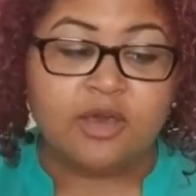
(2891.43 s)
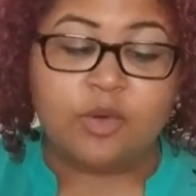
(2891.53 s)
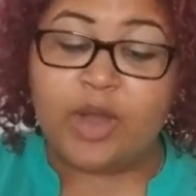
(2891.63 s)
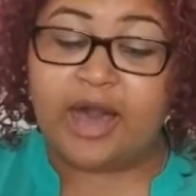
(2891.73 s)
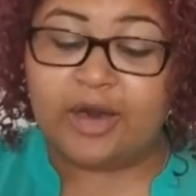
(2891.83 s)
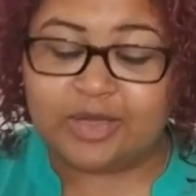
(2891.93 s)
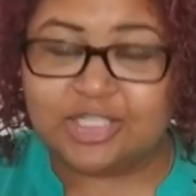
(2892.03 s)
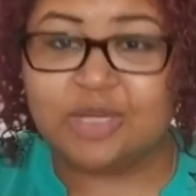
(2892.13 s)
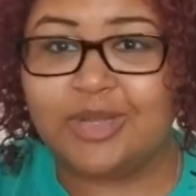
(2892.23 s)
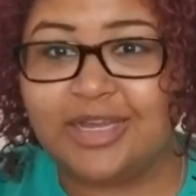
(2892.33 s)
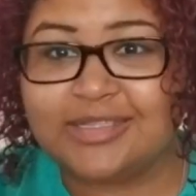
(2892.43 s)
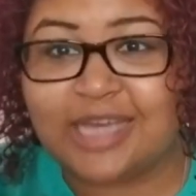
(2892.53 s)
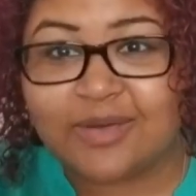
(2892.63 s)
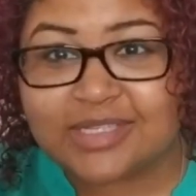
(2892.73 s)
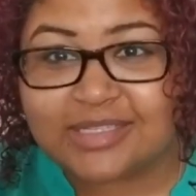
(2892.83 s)
Wow, Geminis,
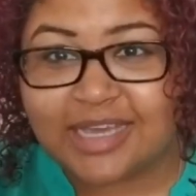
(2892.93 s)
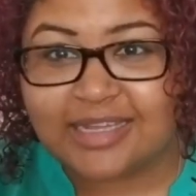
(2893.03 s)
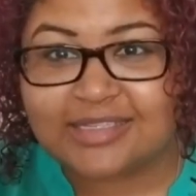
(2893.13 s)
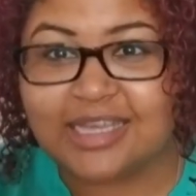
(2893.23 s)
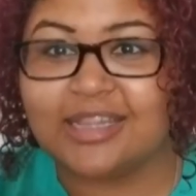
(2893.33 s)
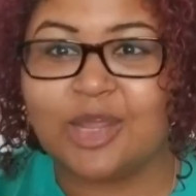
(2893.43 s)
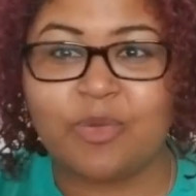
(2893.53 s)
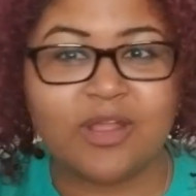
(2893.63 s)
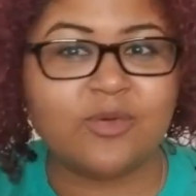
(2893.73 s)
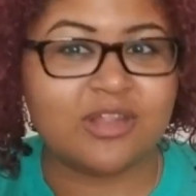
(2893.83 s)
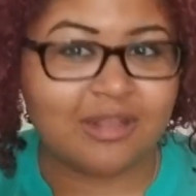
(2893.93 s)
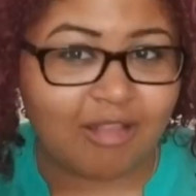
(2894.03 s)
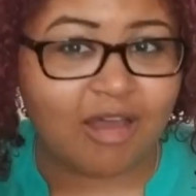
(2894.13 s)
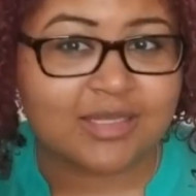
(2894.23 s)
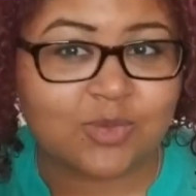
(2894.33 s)
that was intense and like probably one of the
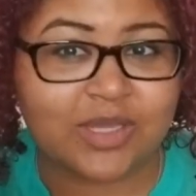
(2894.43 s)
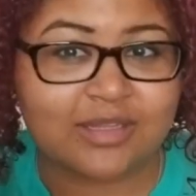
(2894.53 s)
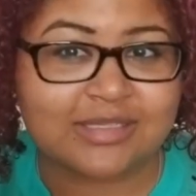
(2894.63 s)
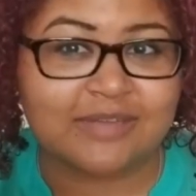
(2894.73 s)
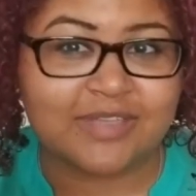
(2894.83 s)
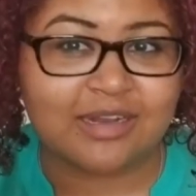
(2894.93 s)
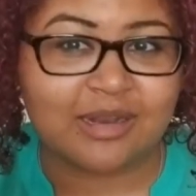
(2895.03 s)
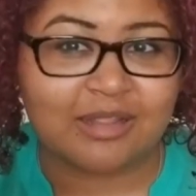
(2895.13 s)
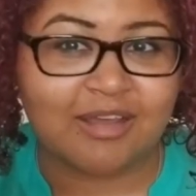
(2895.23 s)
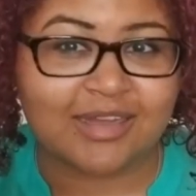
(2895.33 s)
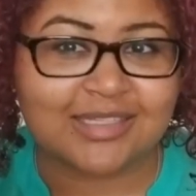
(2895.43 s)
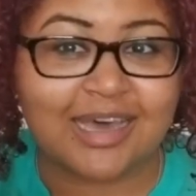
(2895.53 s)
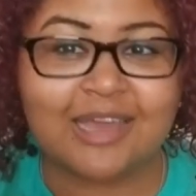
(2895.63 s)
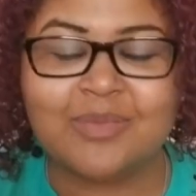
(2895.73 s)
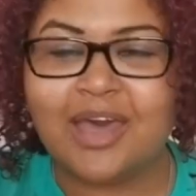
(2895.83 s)
longest weeklies I've done in a long
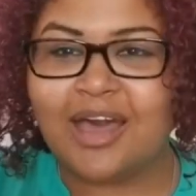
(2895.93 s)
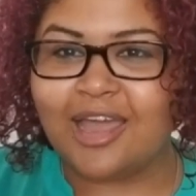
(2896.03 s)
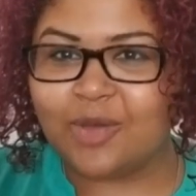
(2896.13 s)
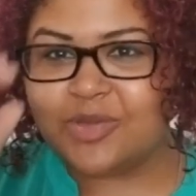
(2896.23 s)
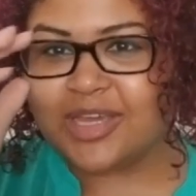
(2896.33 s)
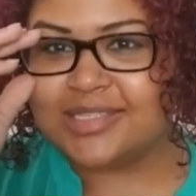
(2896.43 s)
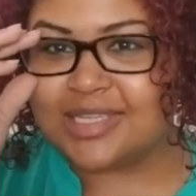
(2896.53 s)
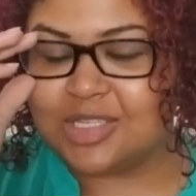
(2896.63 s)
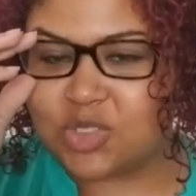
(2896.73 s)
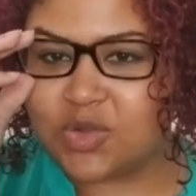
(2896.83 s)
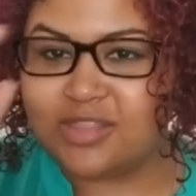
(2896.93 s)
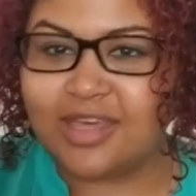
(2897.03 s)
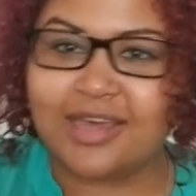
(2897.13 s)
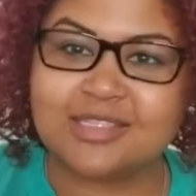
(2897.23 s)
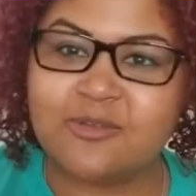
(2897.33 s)
time. I hope you guys enjoyed
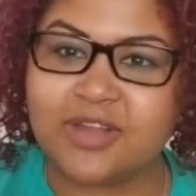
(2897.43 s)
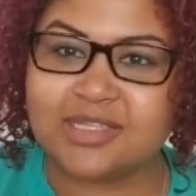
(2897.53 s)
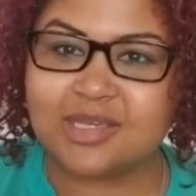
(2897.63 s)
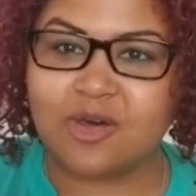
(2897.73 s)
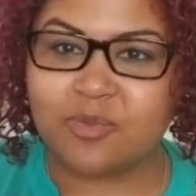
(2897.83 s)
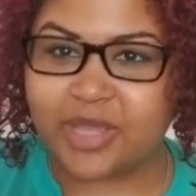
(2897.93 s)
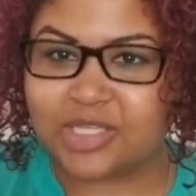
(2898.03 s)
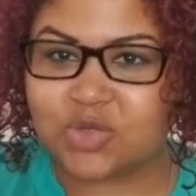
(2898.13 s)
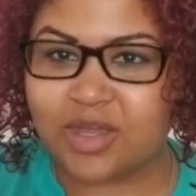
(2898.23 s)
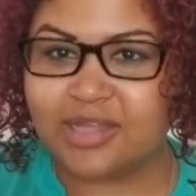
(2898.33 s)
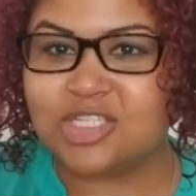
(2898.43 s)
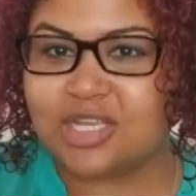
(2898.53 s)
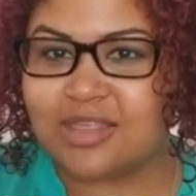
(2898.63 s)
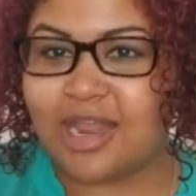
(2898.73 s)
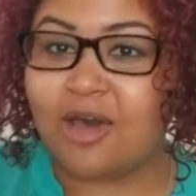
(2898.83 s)
that. Don't forget to go on Patreon,
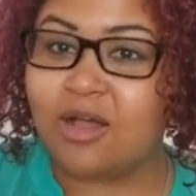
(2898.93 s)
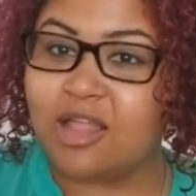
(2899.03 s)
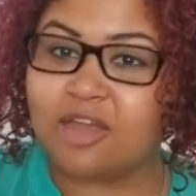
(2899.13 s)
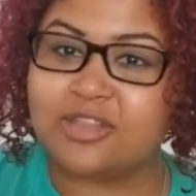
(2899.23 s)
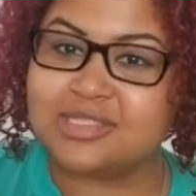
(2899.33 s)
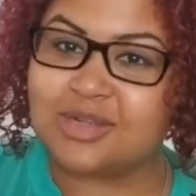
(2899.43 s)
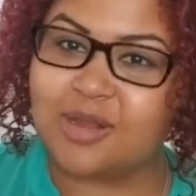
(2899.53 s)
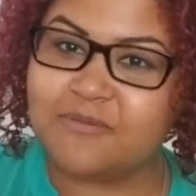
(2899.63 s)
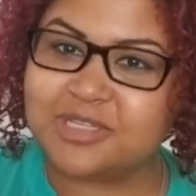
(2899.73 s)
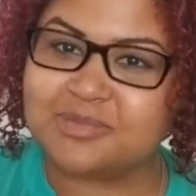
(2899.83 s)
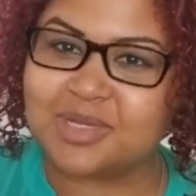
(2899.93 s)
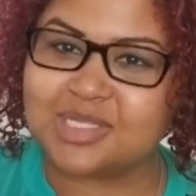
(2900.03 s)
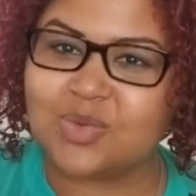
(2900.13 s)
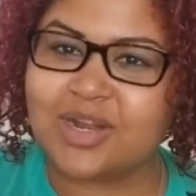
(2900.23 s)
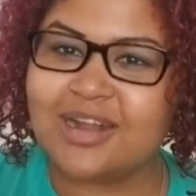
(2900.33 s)
check that out, along with Instagram, Facebook,
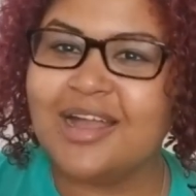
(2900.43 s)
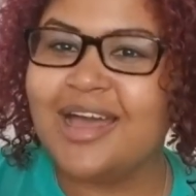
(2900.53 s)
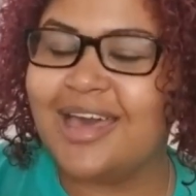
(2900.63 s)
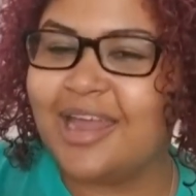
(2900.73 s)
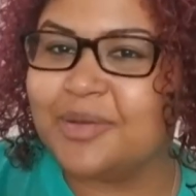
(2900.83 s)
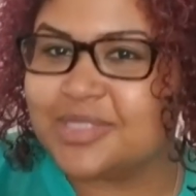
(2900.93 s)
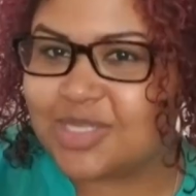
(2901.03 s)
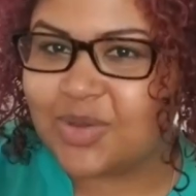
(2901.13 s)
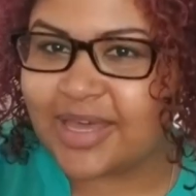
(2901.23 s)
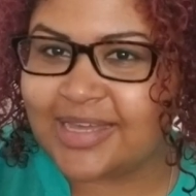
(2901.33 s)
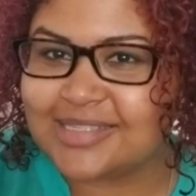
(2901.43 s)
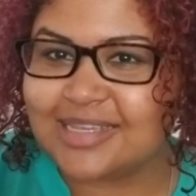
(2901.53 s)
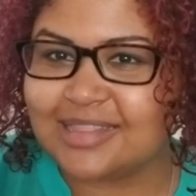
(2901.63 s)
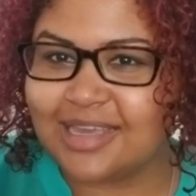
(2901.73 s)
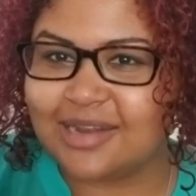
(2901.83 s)
and Twitter. And I will see you guys
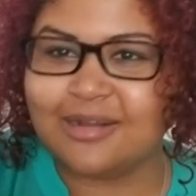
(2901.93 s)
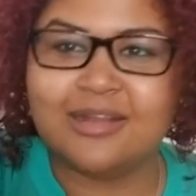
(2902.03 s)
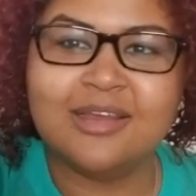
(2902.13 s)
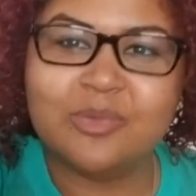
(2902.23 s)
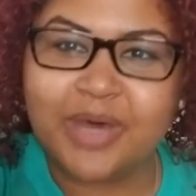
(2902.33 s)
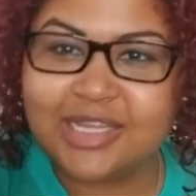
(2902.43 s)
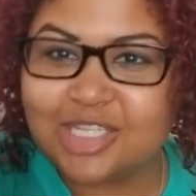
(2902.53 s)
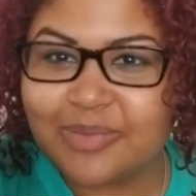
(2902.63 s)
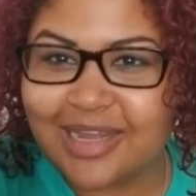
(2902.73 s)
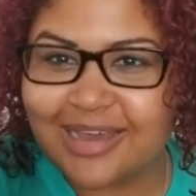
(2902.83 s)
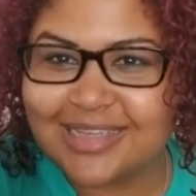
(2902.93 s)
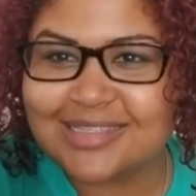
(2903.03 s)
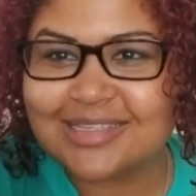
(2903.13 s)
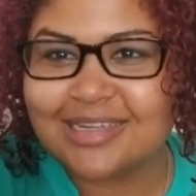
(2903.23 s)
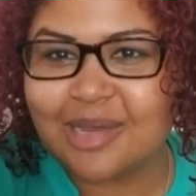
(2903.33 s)
later. Bye,
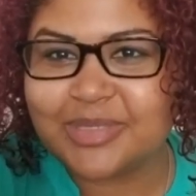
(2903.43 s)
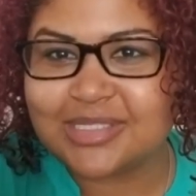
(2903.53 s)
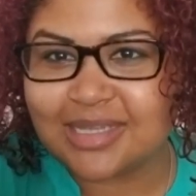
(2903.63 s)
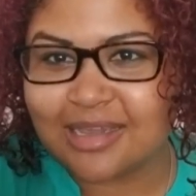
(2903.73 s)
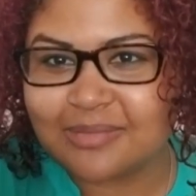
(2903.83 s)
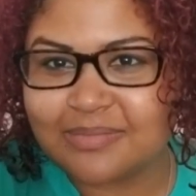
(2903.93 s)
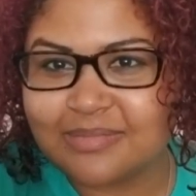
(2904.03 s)
Geminis. Namaste.